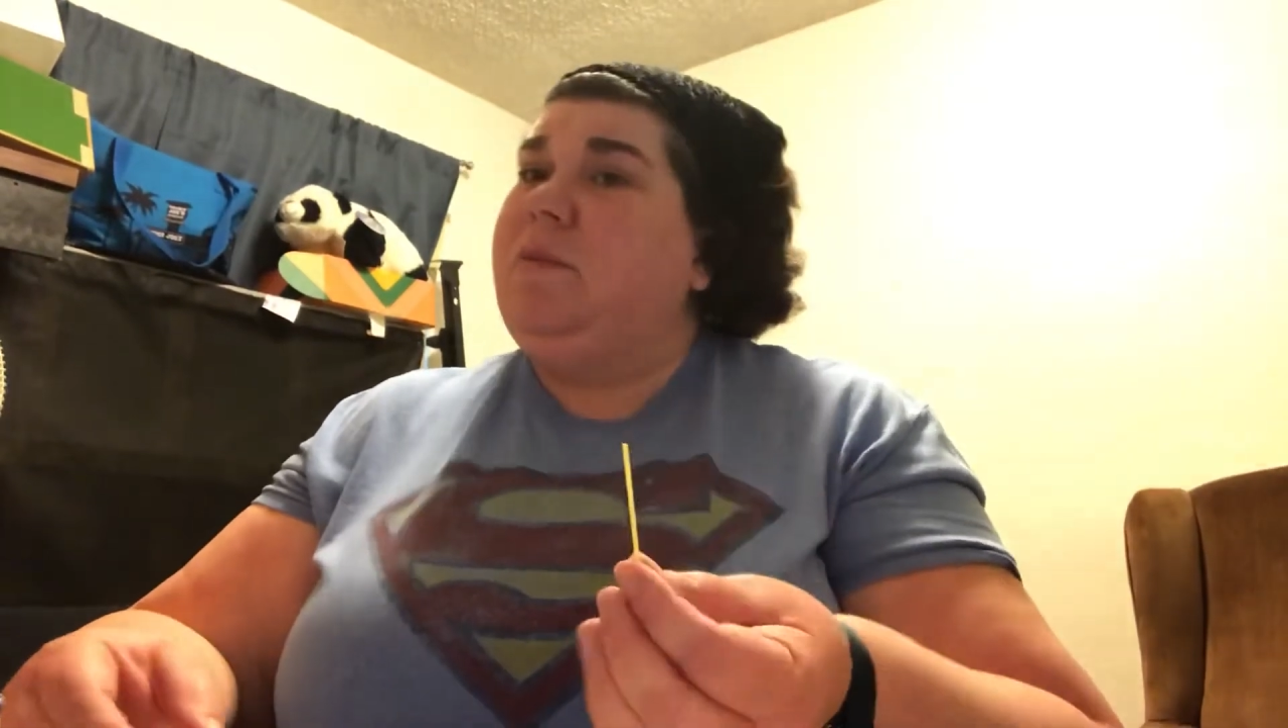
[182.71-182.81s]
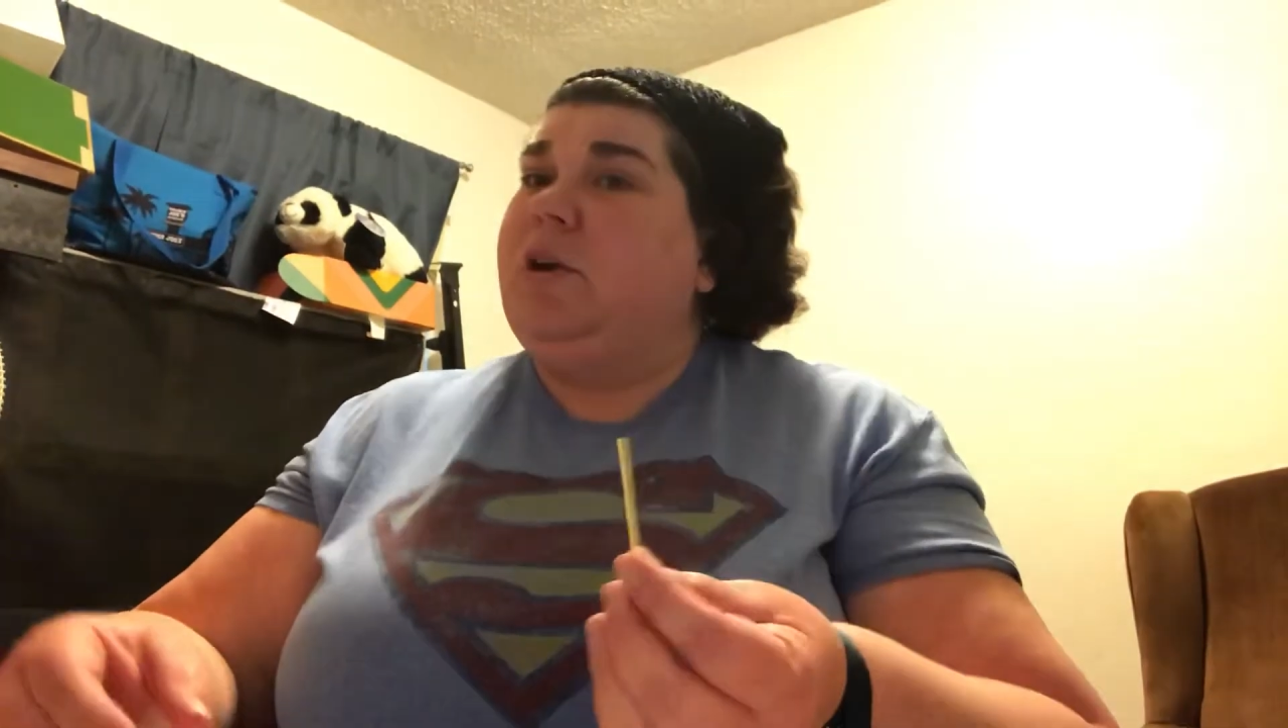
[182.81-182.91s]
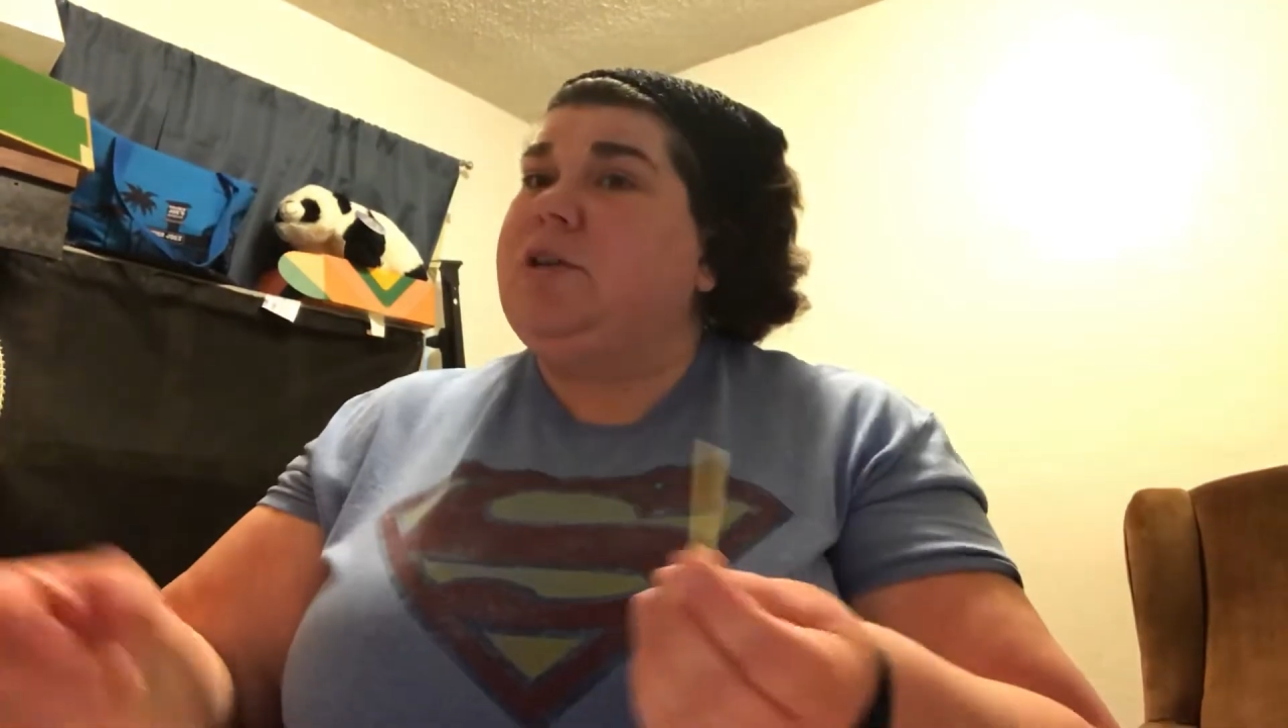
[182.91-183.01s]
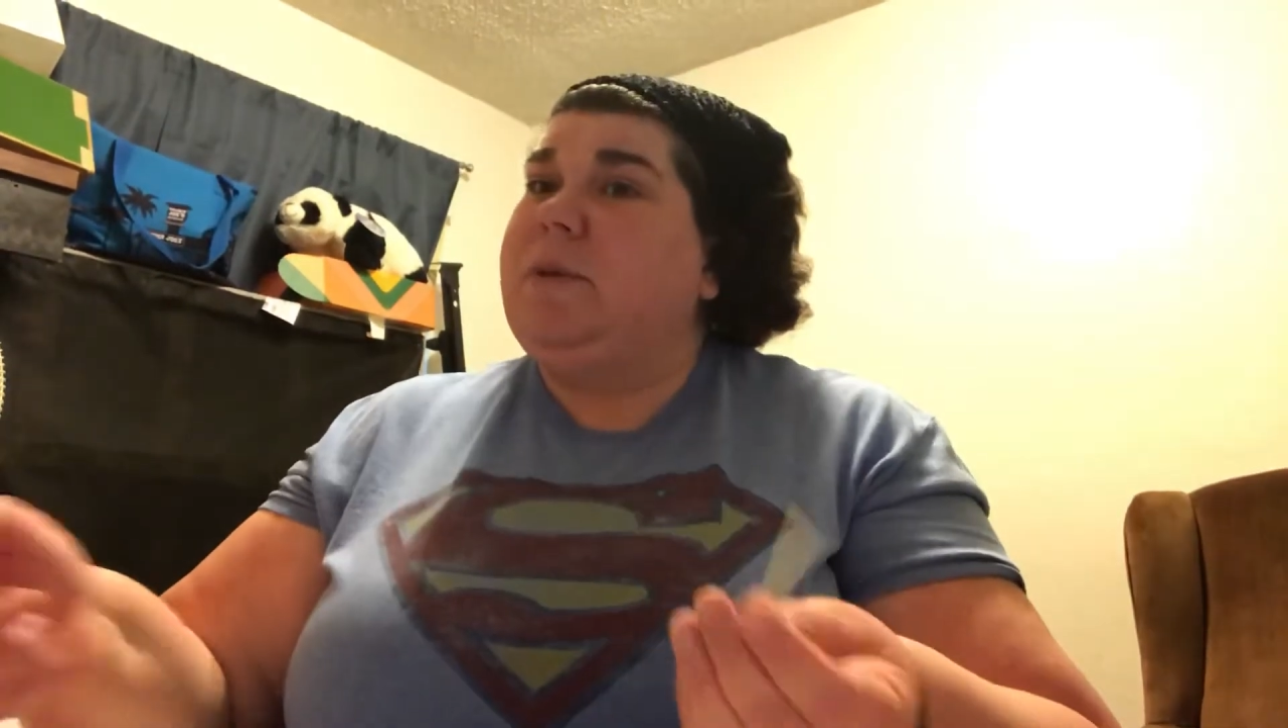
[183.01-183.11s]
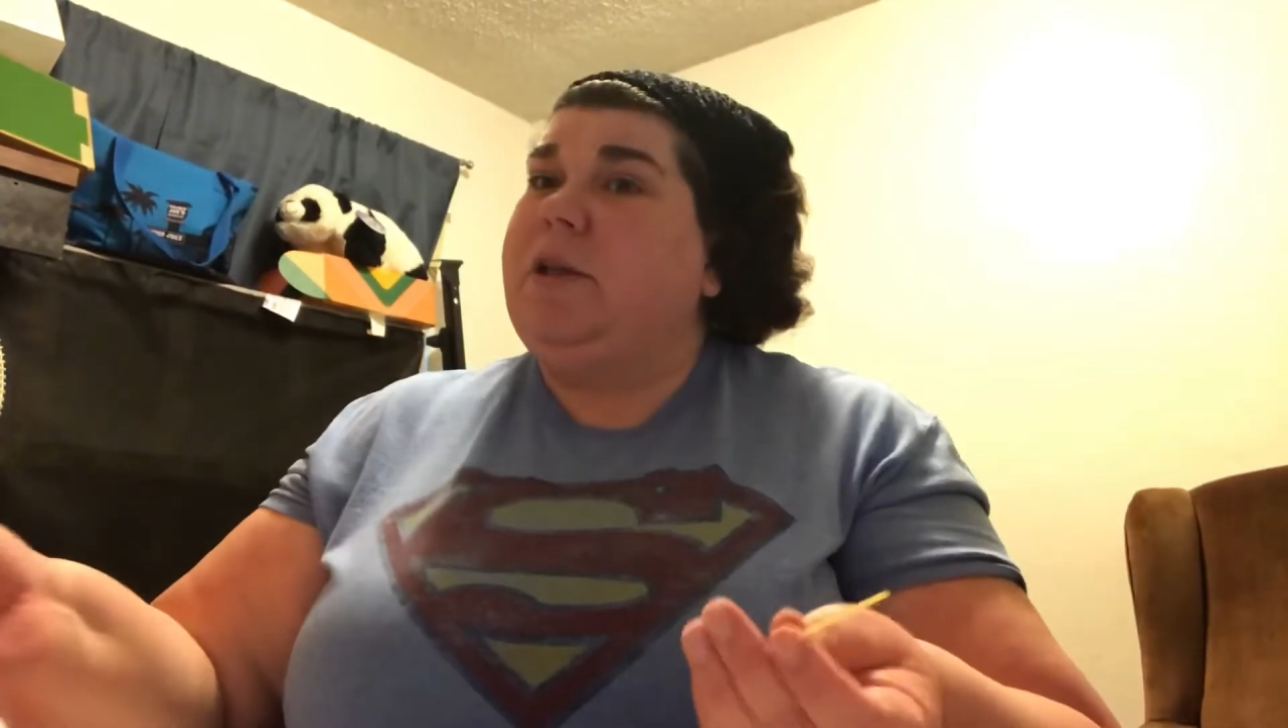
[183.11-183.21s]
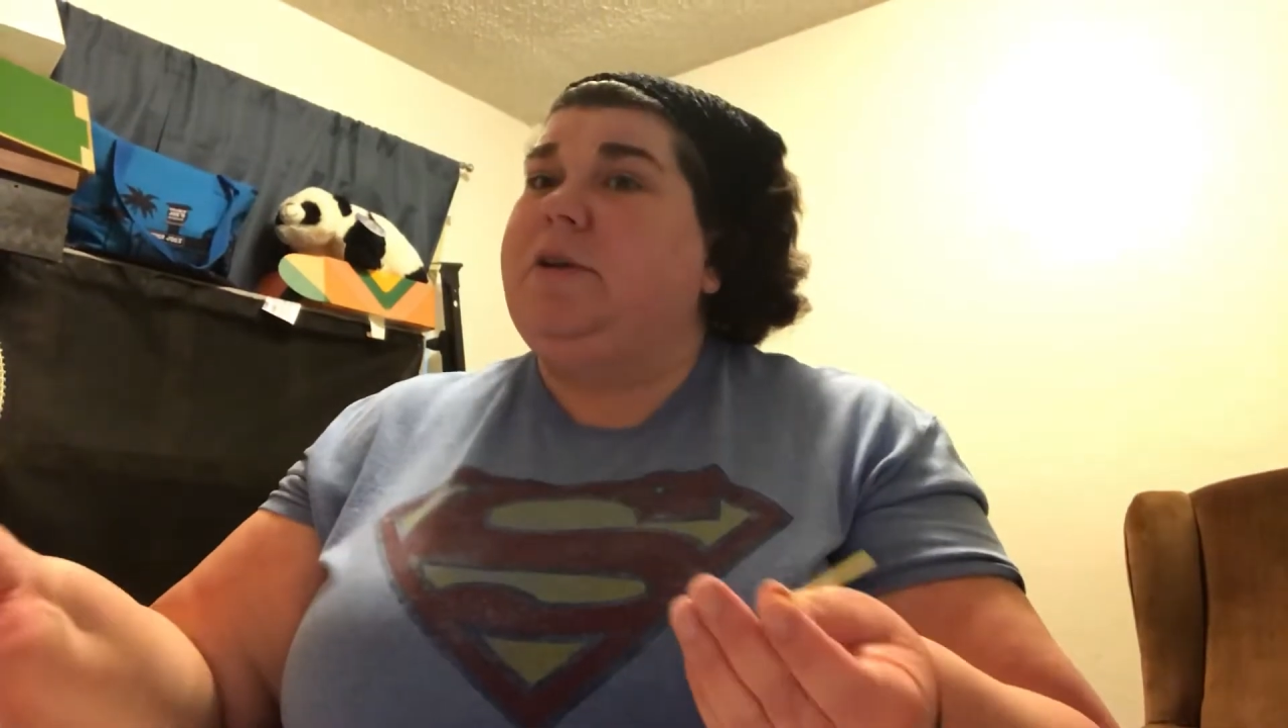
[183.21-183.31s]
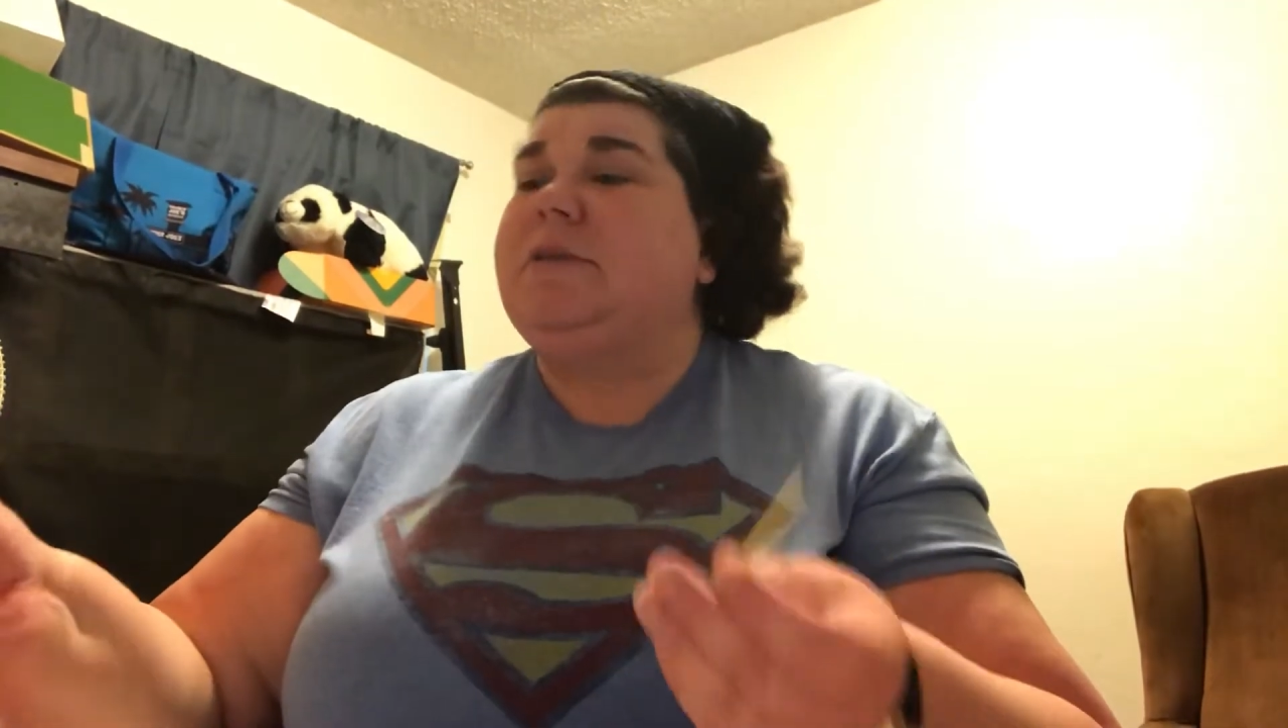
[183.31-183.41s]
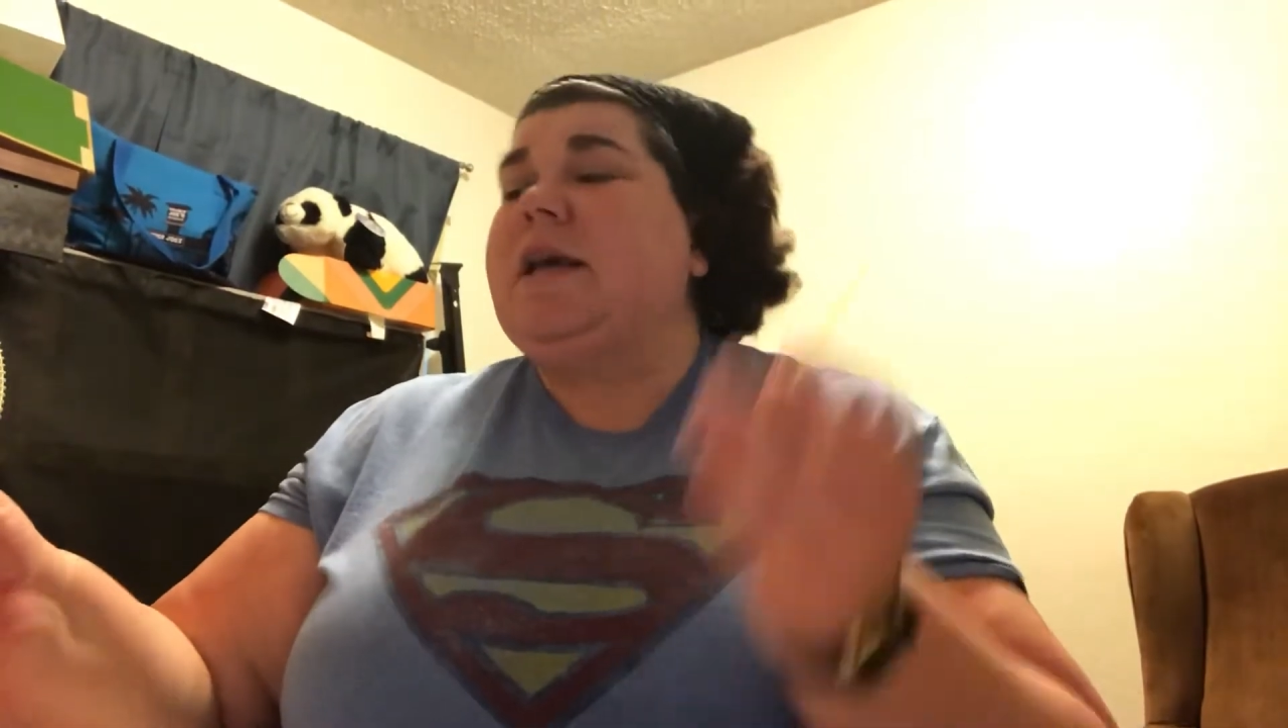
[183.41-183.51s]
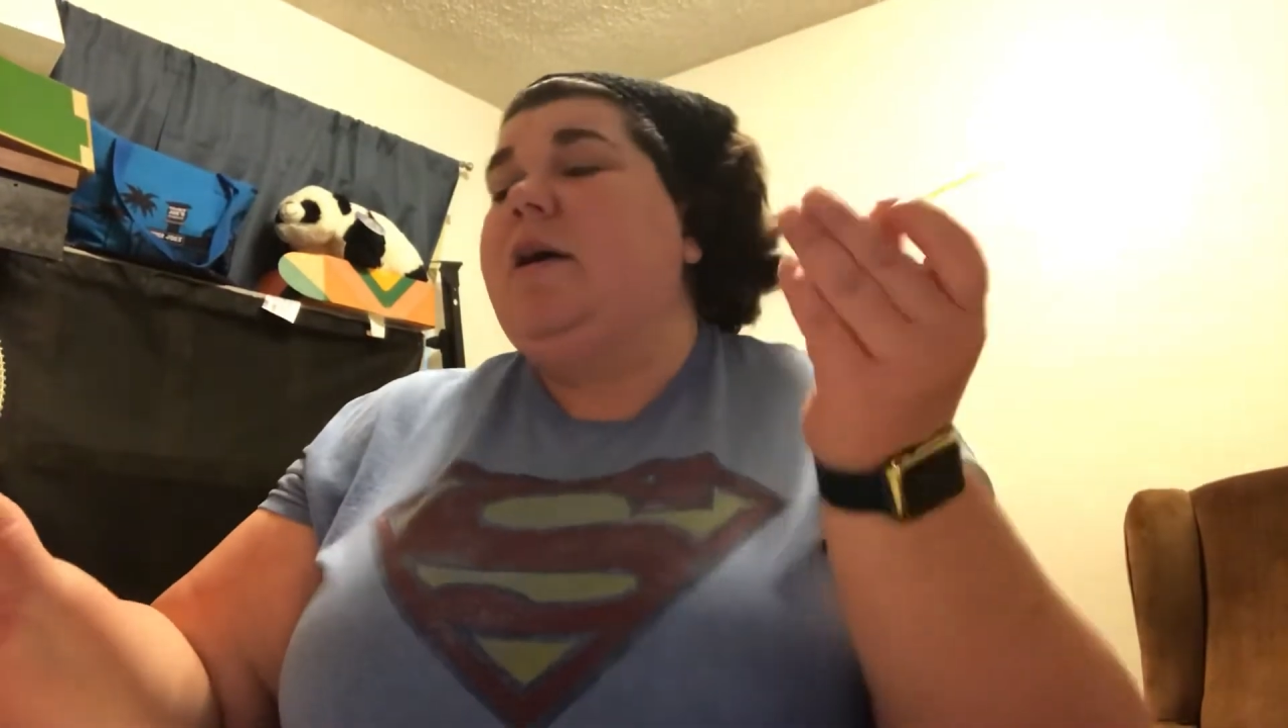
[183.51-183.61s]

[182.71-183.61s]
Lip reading: marshmallows,